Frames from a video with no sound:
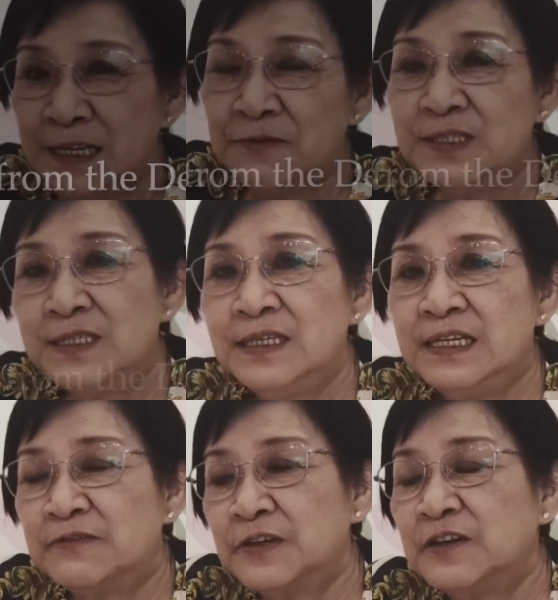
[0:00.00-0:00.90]
Recently,
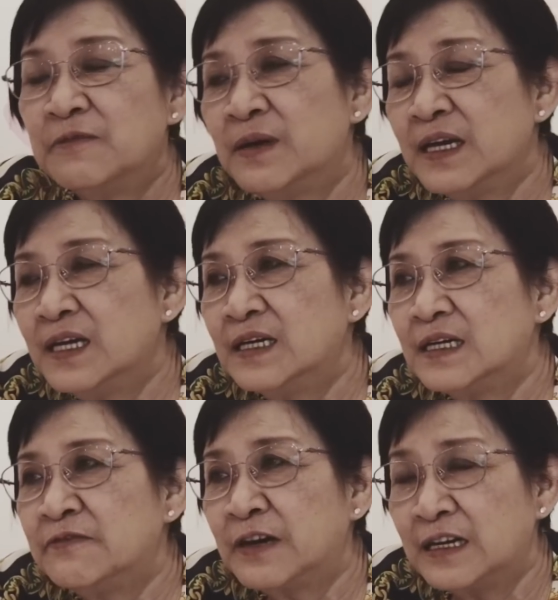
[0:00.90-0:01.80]
a friend of mine, her
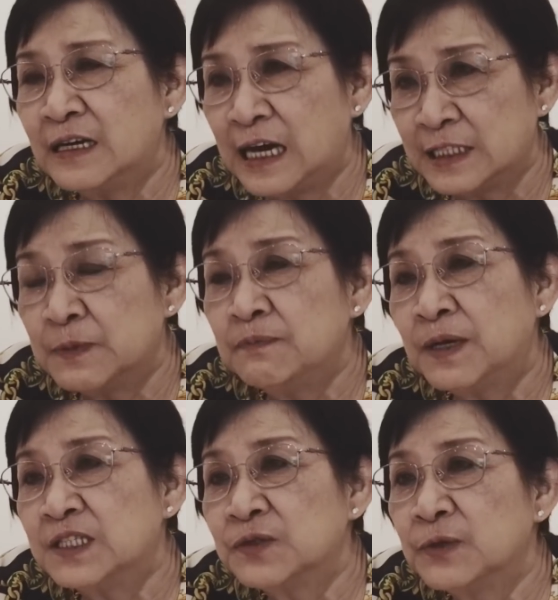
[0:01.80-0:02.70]
husband
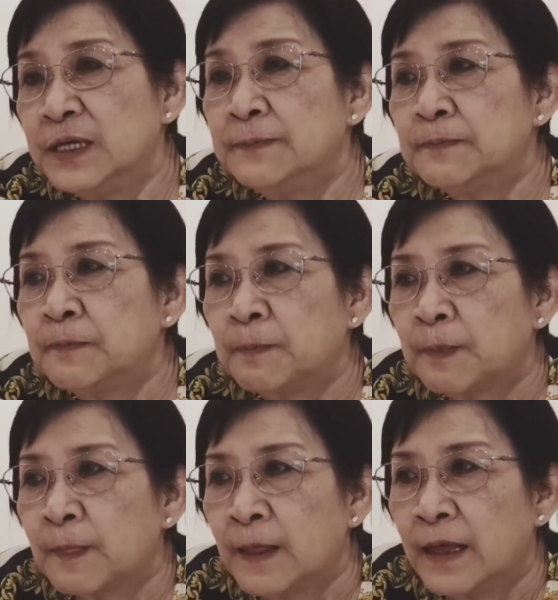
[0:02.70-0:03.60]
passed away,
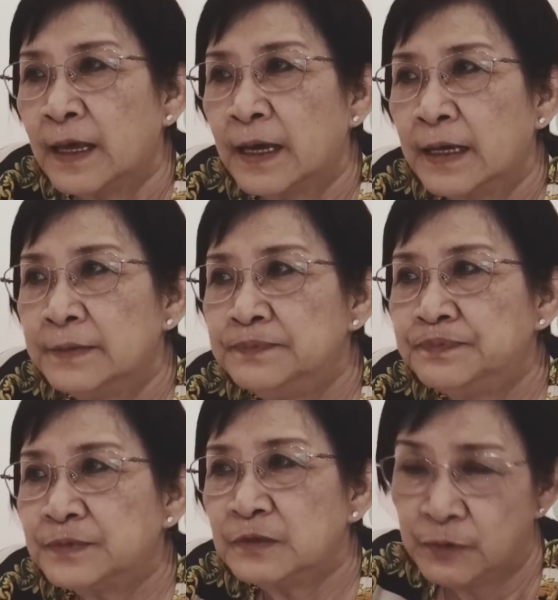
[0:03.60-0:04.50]
and
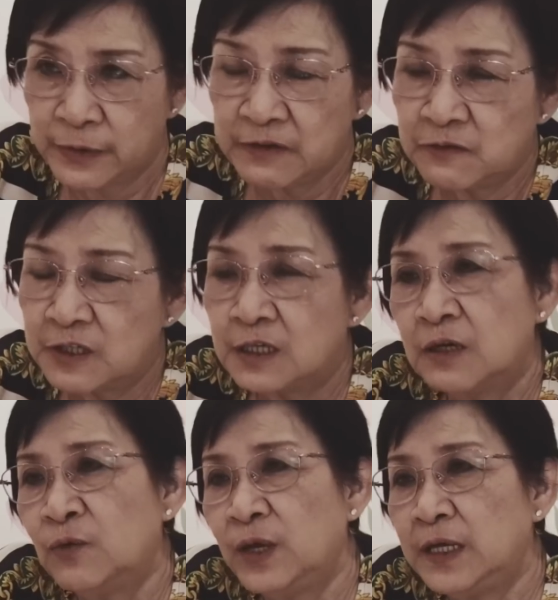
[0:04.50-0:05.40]
we went for the
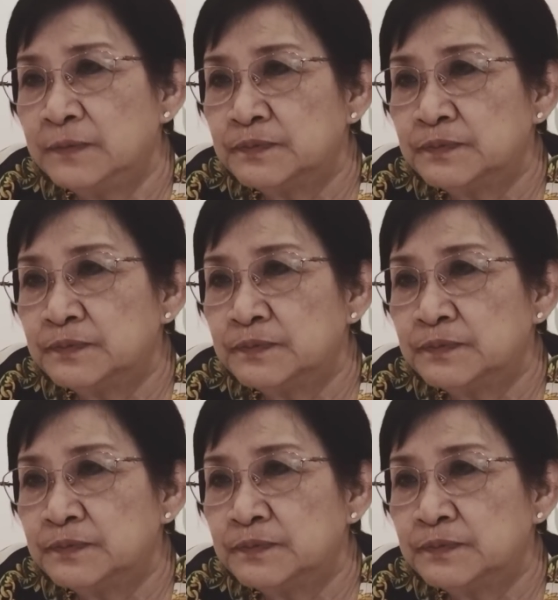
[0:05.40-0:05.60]
wake.